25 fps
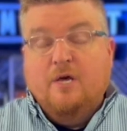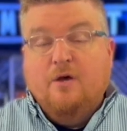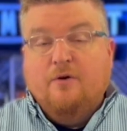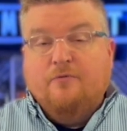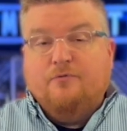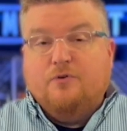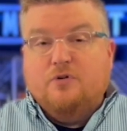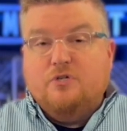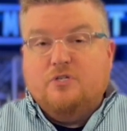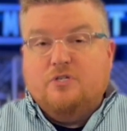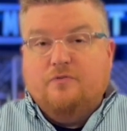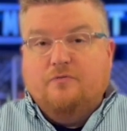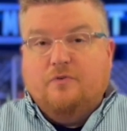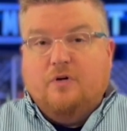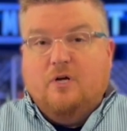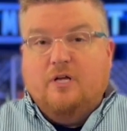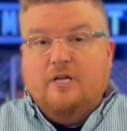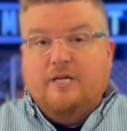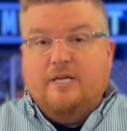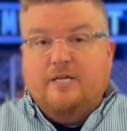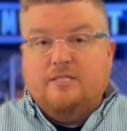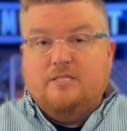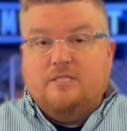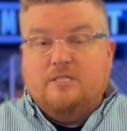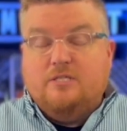First of all,
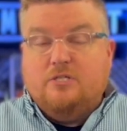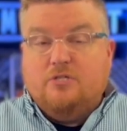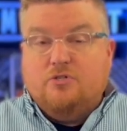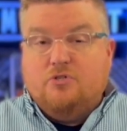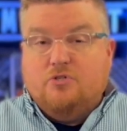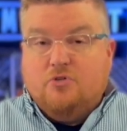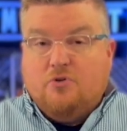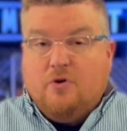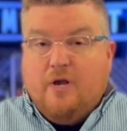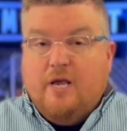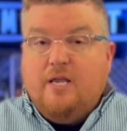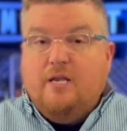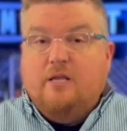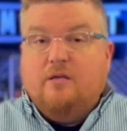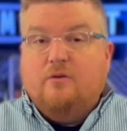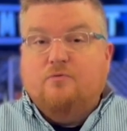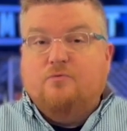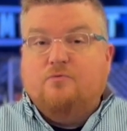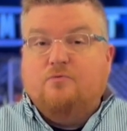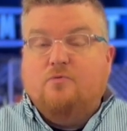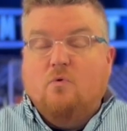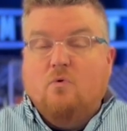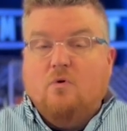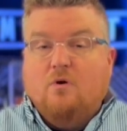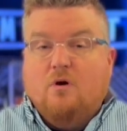it's training
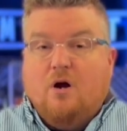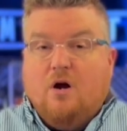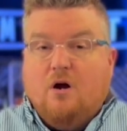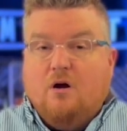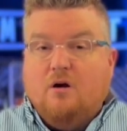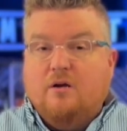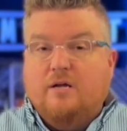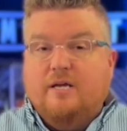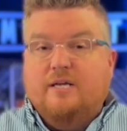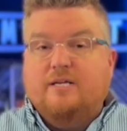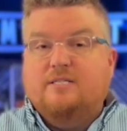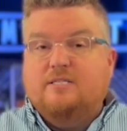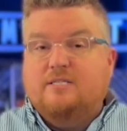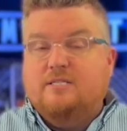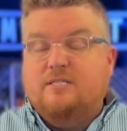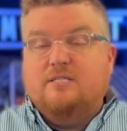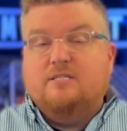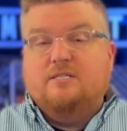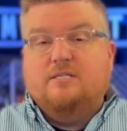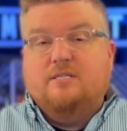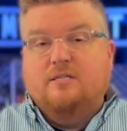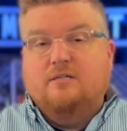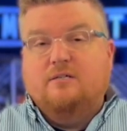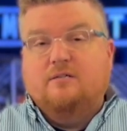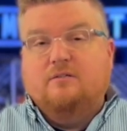for our
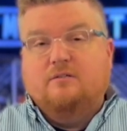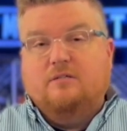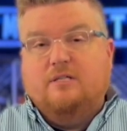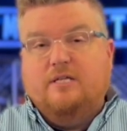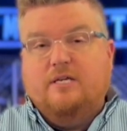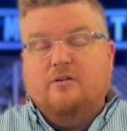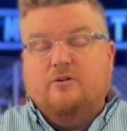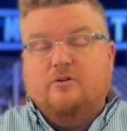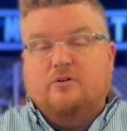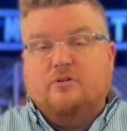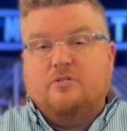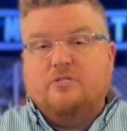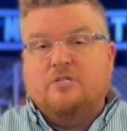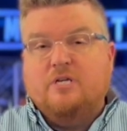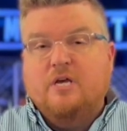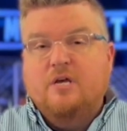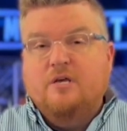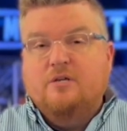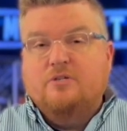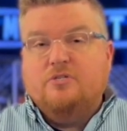existing leaders.